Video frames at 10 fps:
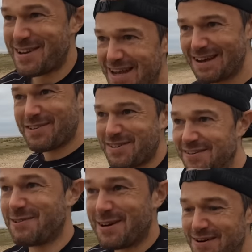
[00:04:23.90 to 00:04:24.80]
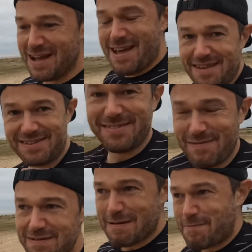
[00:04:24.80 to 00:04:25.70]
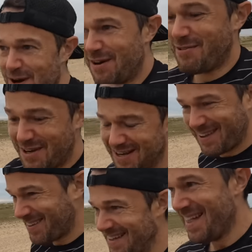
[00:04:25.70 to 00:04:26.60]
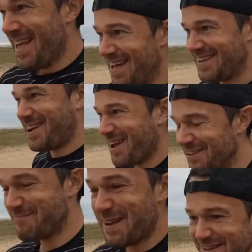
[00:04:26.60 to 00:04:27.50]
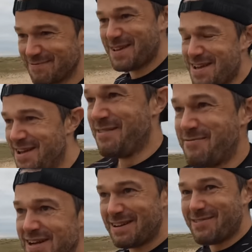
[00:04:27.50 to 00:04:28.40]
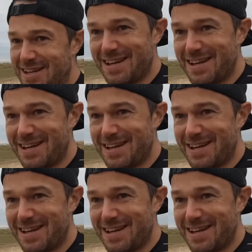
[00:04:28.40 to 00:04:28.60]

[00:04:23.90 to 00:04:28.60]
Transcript: nervous as well. There's just something about parkrun, it just makes me really, really